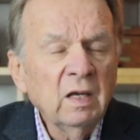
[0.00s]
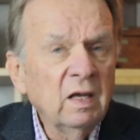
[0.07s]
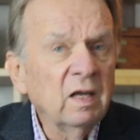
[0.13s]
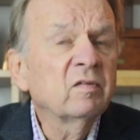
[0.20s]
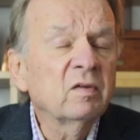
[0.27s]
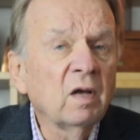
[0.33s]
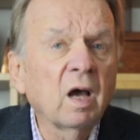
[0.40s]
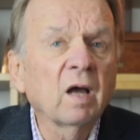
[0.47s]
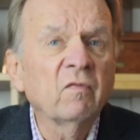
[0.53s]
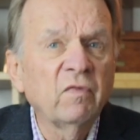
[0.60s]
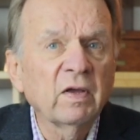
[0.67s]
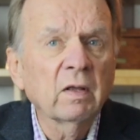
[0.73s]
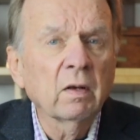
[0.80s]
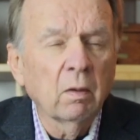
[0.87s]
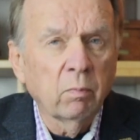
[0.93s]
It's not
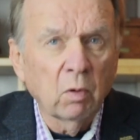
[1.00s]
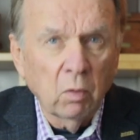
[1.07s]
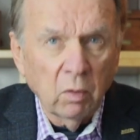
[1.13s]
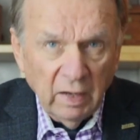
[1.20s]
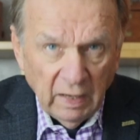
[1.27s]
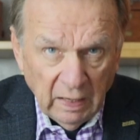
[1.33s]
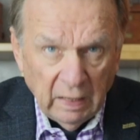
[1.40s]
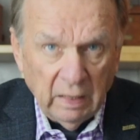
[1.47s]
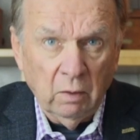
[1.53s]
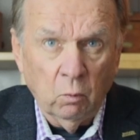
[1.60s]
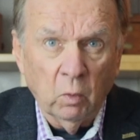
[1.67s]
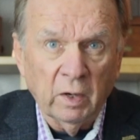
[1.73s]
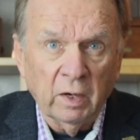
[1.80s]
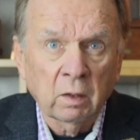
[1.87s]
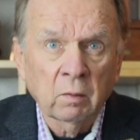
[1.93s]
available
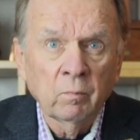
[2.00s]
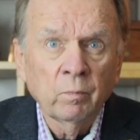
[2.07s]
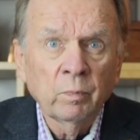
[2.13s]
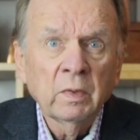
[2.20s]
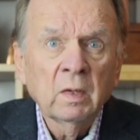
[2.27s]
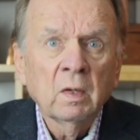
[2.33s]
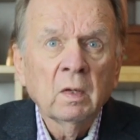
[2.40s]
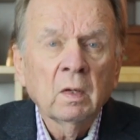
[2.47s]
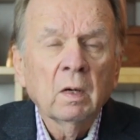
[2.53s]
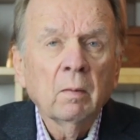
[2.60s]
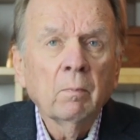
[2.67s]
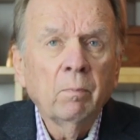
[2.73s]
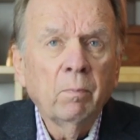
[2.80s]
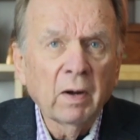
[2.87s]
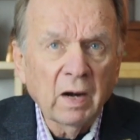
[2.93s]
anywhere.
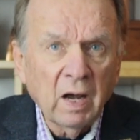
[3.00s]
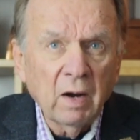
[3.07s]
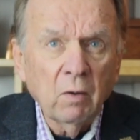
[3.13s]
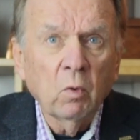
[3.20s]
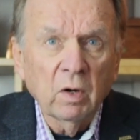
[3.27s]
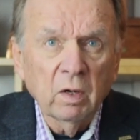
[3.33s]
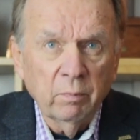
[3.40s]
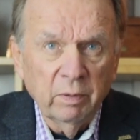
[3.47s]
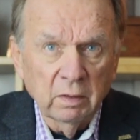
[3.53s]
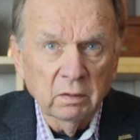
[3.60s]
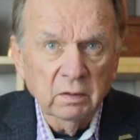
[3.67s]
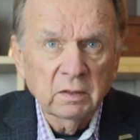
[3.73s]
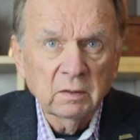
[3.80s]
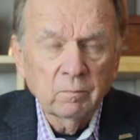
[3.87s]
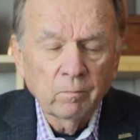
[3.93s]
But I want to
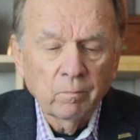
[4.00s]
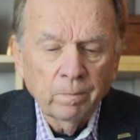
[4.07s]
build it,